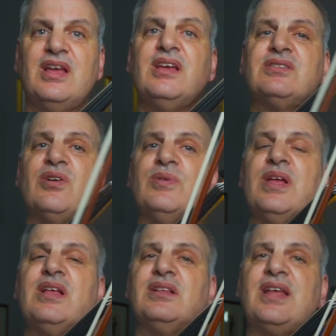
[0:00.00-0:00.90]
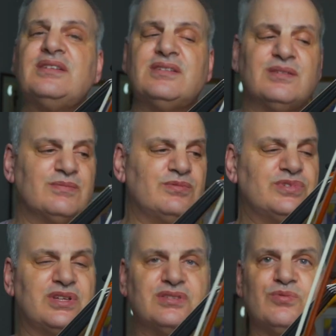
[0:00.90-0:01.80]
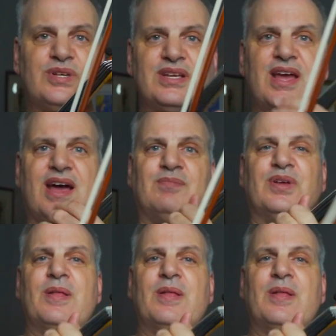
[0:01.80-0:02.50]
So let's just recap.